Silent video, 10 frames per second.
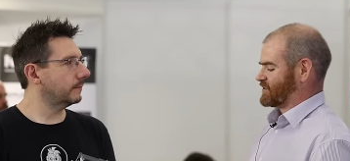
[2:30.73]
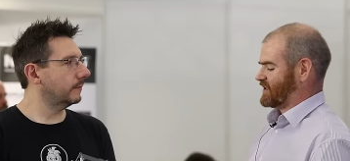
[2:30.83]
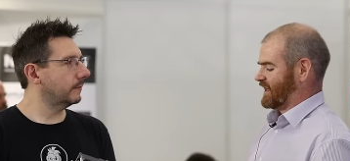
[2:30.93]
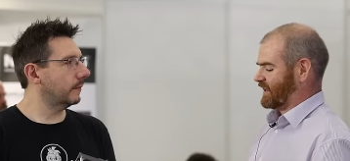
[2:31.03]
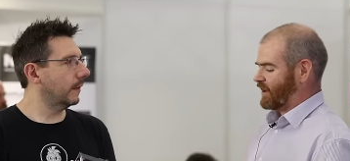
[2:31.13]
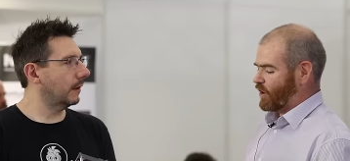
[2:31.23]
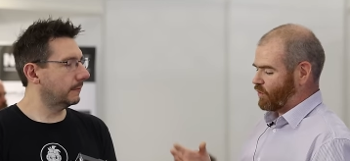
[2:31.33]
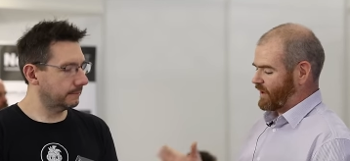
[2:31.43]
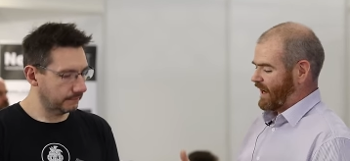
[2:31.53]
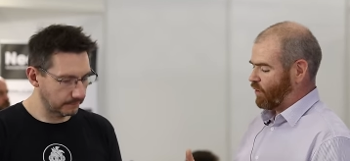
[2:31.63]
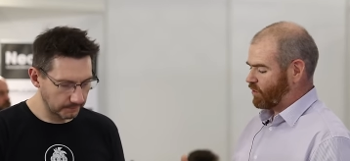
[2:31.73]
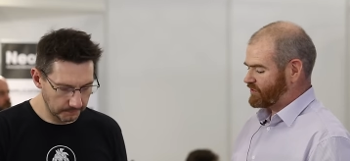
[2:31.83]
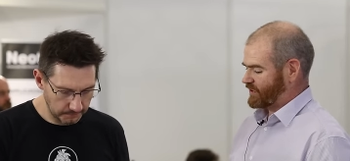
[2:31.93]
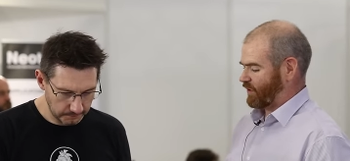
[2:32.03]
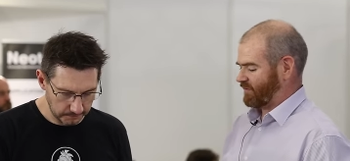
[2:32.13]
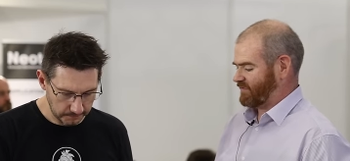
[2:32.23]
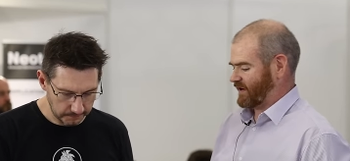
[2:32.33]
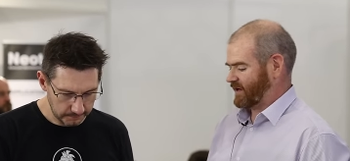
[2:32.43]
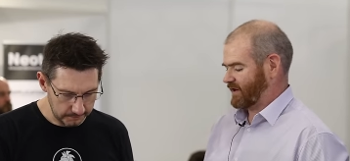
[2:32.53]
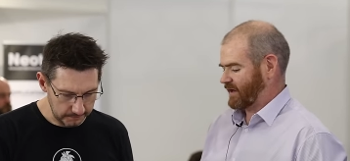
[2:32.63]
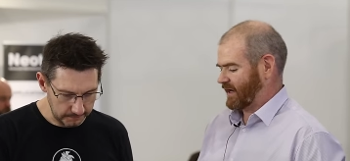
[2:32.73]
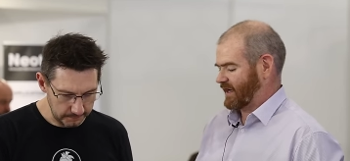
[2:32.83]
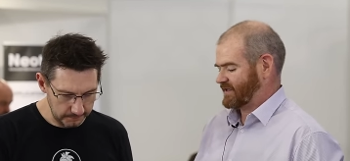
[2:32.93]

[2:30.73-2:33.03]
Speaker 1: a machine. We also offer a